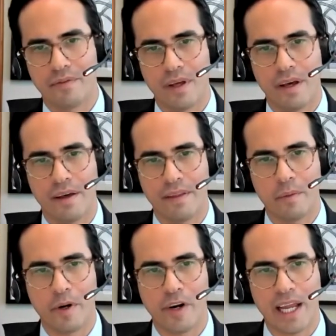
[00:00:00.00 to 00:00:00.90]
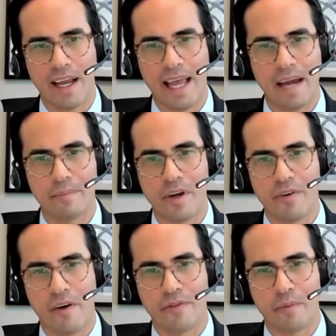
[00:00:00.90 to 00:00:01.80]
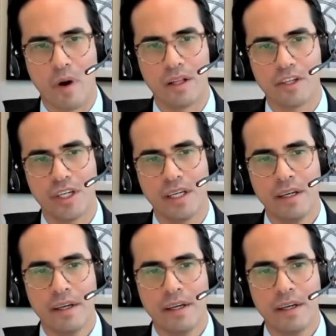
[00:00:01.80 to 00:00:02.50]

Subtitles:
of the American Academy of Ophthalmology.